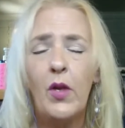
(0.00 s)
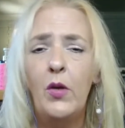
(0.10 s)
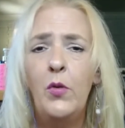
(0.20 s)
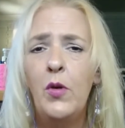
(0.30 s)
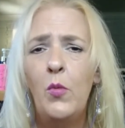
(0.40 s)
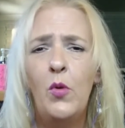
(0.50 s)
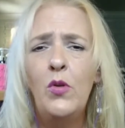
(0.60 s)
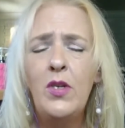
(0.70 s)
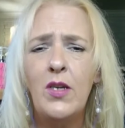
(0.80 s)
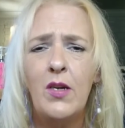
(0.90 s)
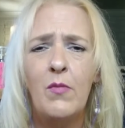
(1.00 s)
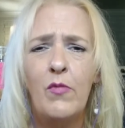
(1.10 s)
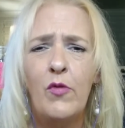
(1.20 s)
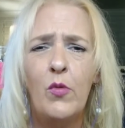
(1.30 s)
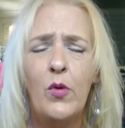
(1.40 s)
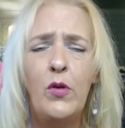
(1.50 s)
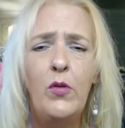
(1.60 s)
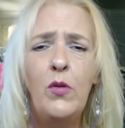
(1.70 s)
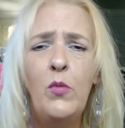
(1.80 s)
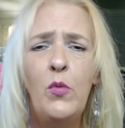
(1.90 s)
who don't want to come forward, who
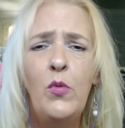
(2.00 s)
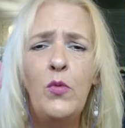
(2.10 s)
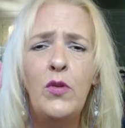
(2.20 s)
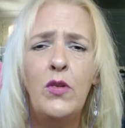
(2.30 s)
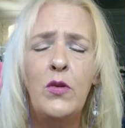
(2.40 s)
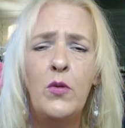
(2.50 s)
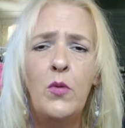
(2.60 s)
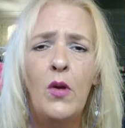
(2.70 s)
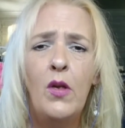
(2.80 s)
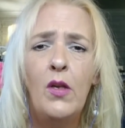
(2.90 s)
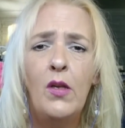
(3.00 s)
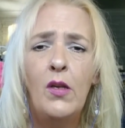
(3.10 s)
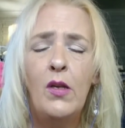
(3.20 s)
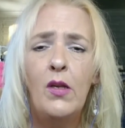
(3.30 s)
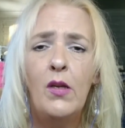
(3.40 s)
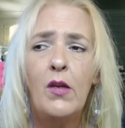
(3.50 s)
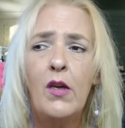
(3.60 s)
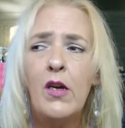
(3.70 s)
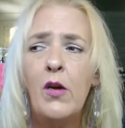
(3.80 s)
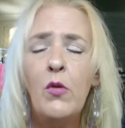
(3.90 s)
don't want to
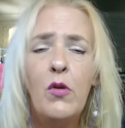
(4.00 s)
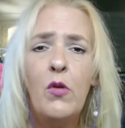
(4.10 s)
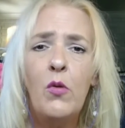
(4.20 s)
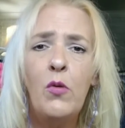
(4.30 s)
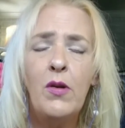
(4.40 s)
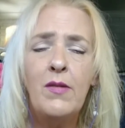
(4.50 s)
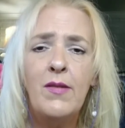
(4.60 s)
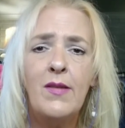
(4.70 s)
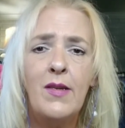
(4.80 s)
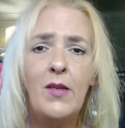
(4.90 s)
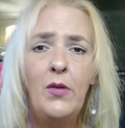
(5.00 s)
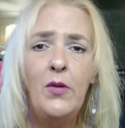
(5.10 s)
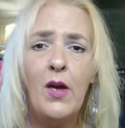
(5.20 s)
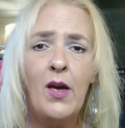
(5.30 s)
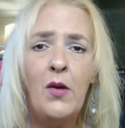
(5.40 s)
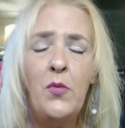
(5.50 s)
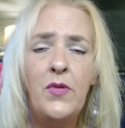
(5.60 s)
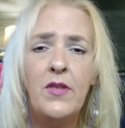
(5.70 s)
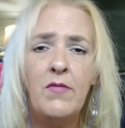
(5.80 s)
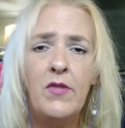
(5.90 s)
go to court and say, look, I
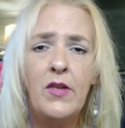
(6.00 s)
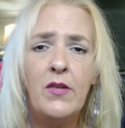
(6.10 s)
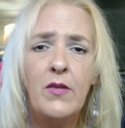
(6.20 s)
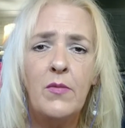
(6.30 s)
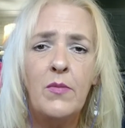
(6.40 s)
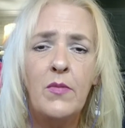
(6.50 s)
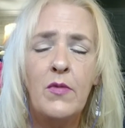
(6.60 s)
was the victim.